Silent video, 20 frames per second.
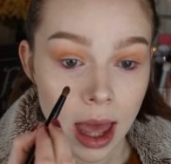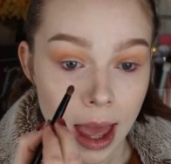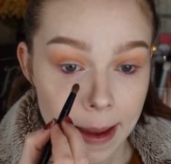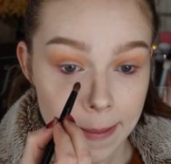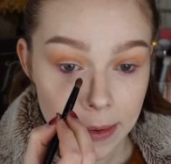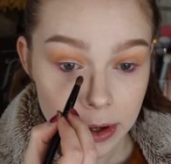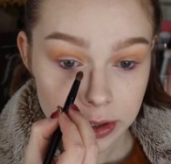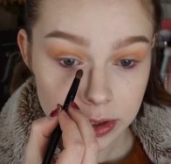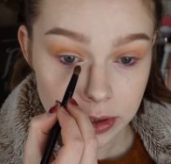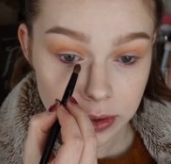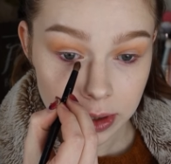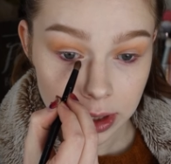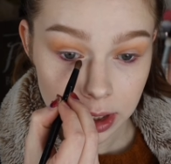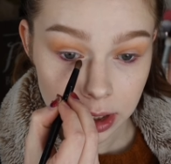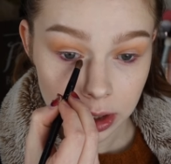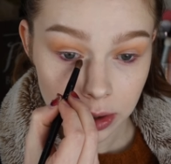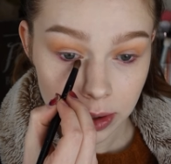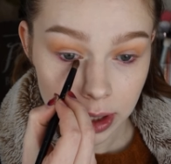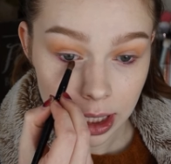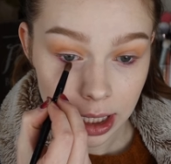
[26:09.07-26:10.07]
I'm also going
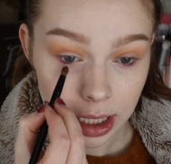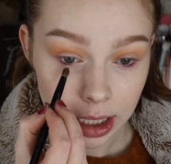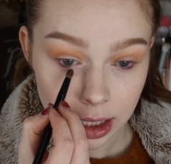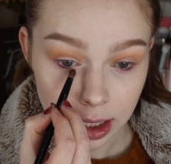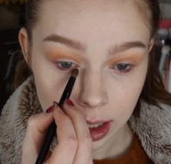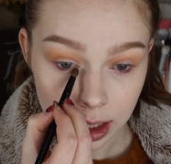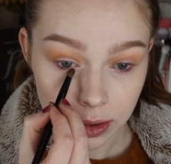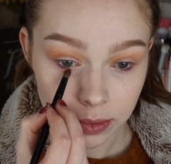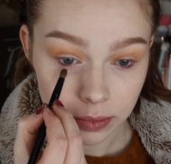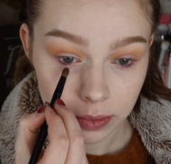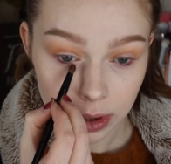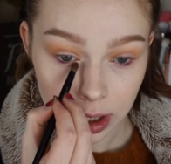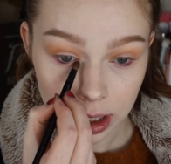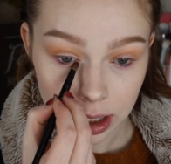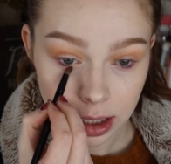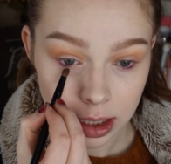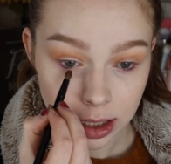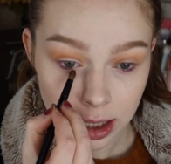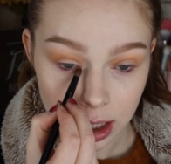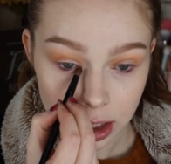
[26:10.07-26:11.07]
to go ahead and
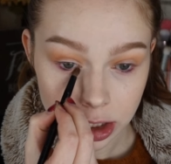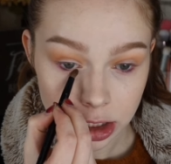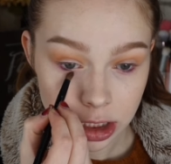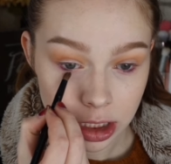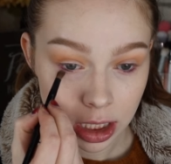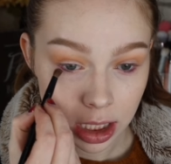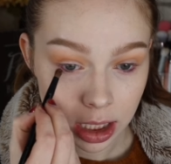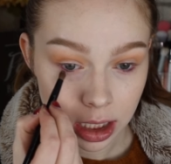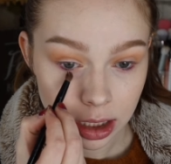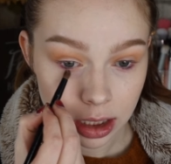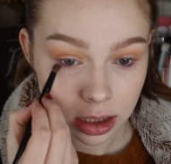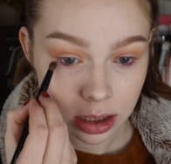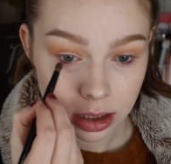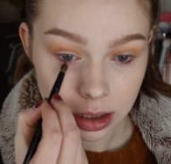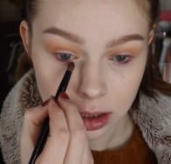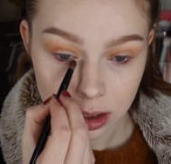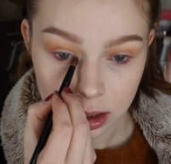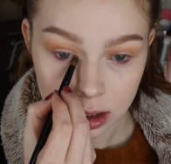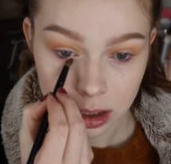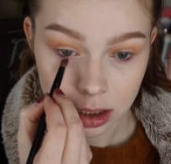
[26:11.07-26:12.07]
run that shade
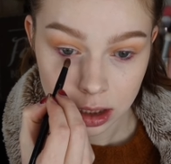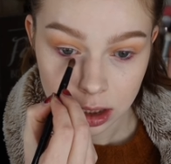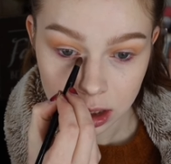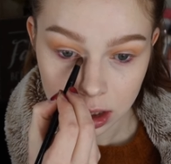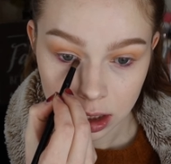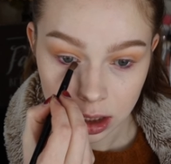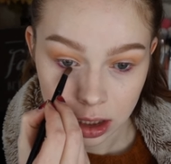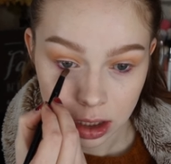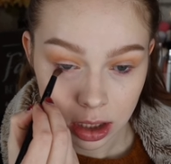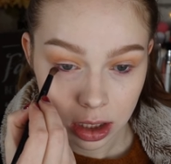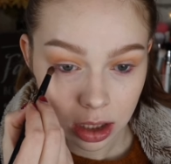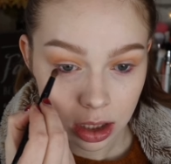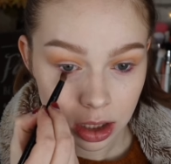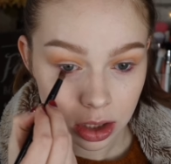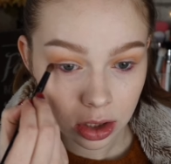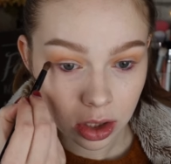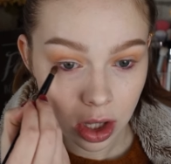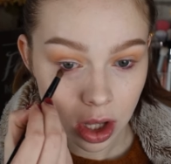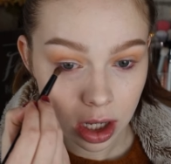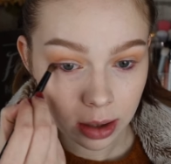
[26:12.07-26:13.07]

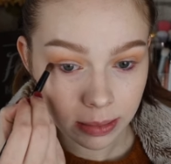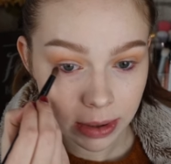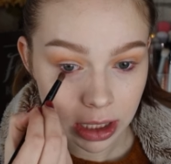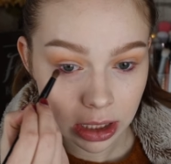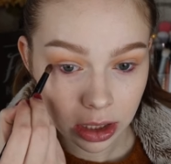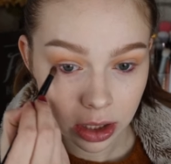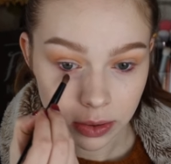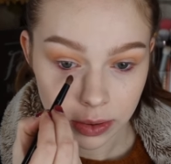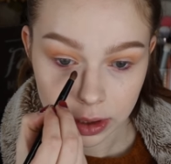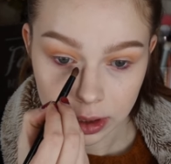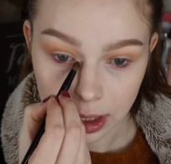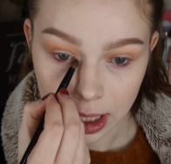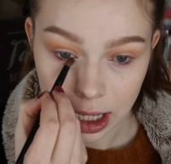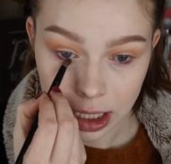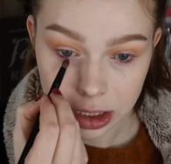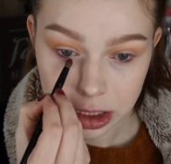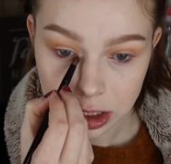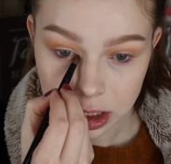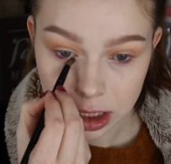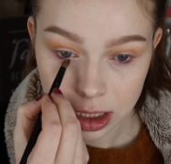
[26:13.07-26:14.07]
along my lower
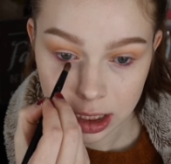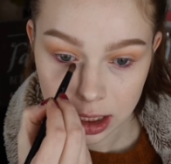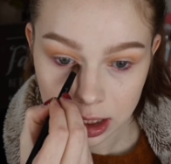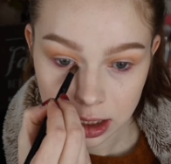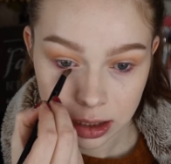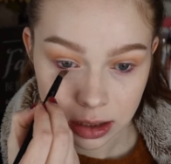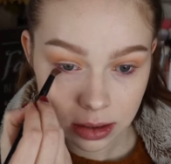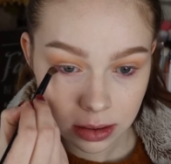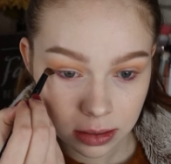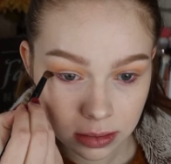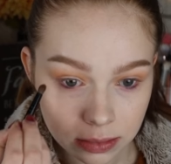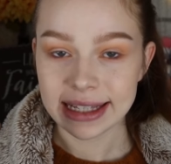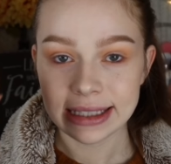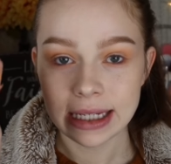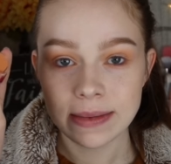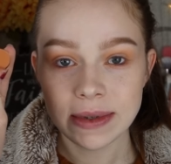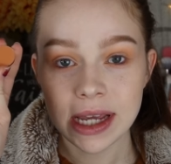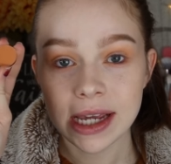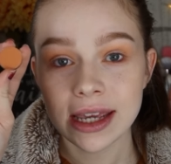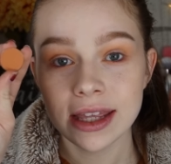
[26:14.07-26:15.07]
lash line.
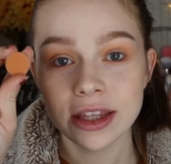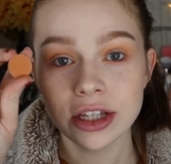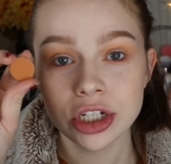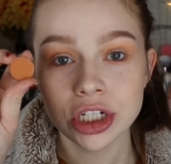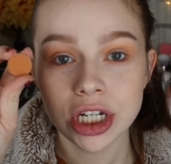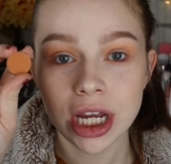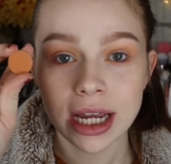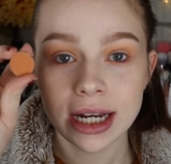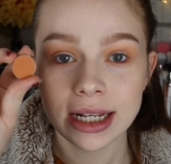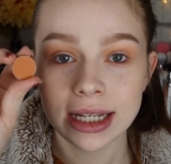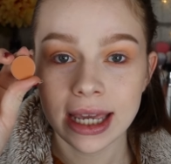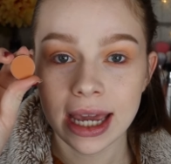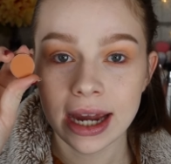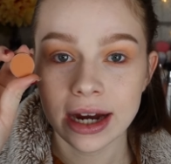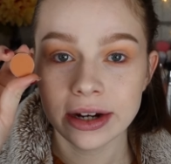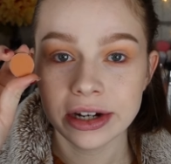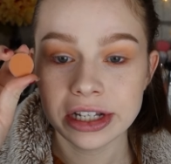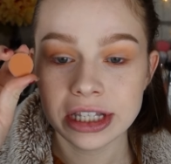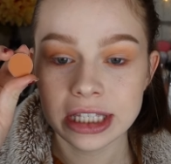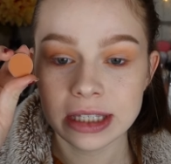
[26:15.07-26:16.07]
Next, I'm taking the shade
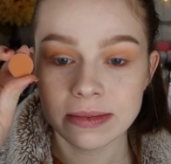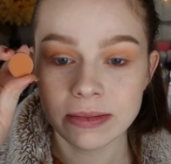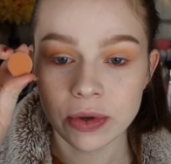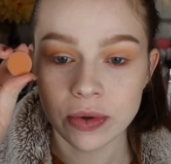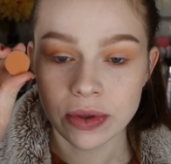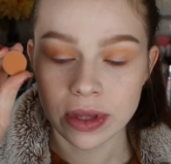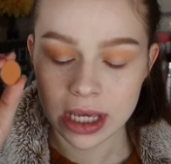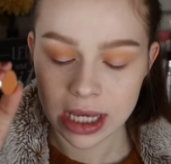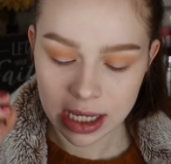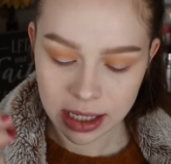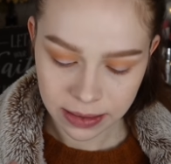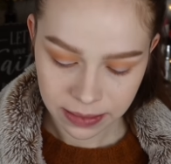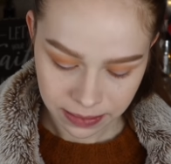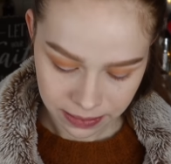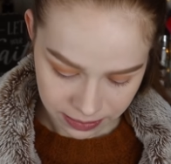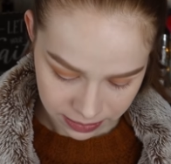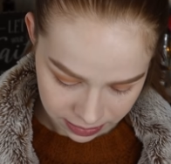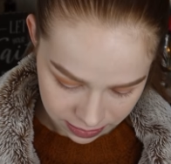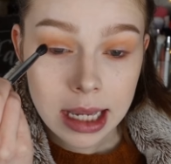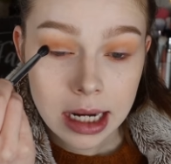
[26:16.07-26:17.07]
Carrot Smoothie,
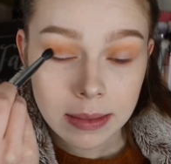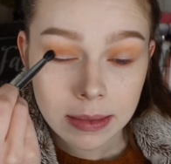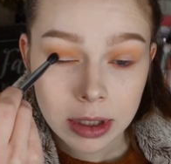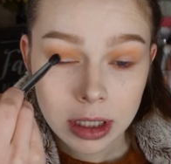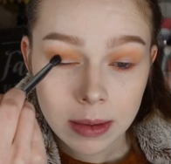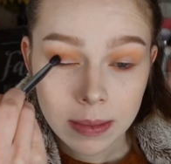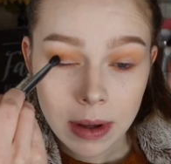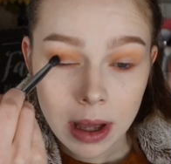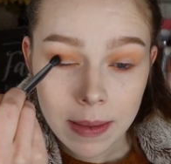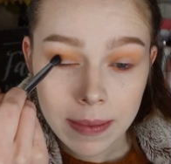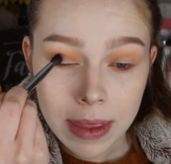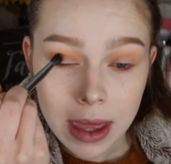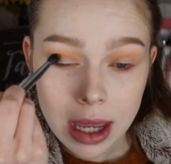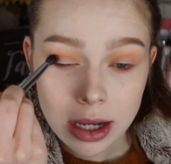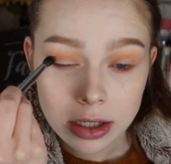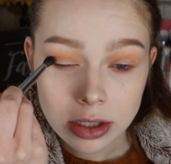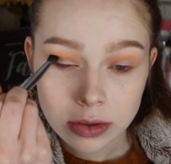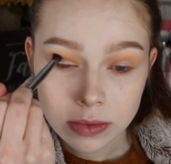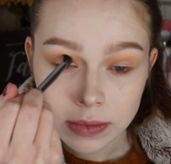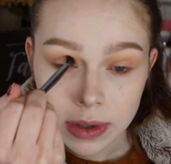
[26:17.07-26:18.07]
and I'm going to pop
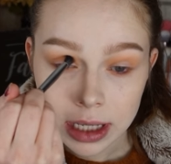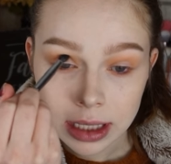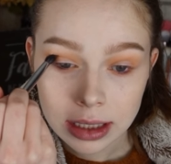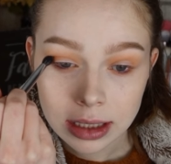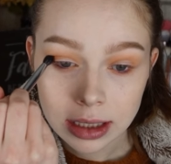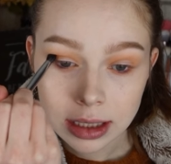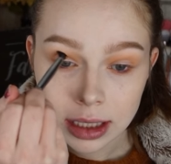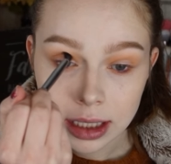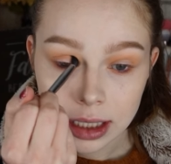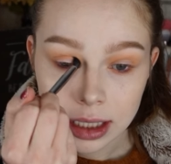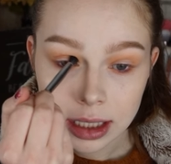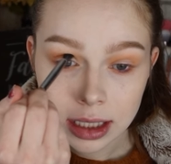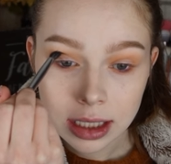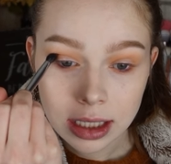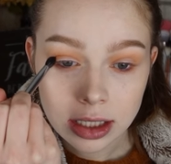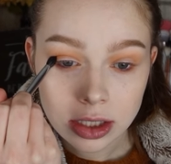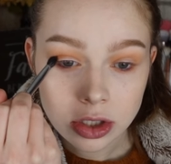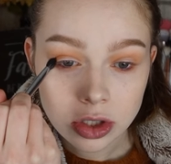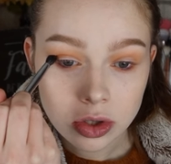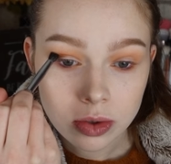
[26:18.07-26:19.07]
that directly
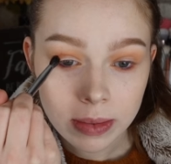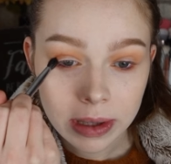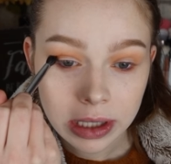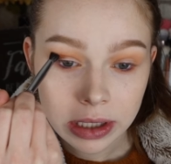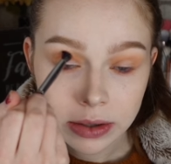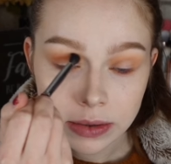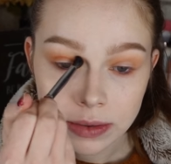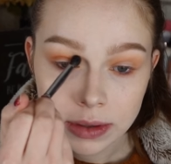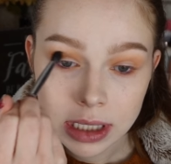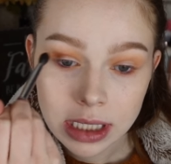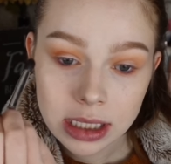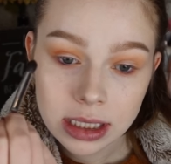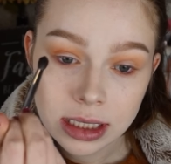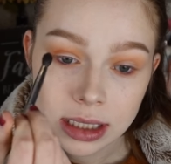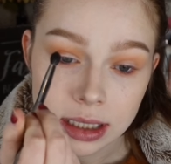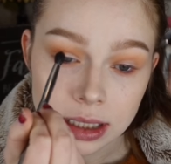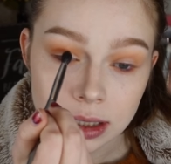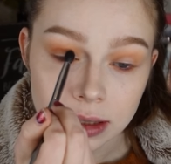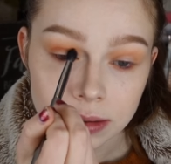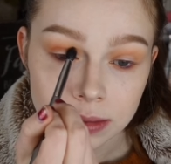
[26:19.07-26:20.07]
into my
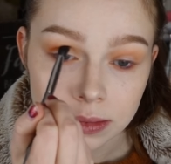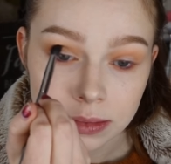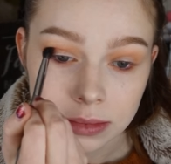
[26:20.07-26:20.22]
crease.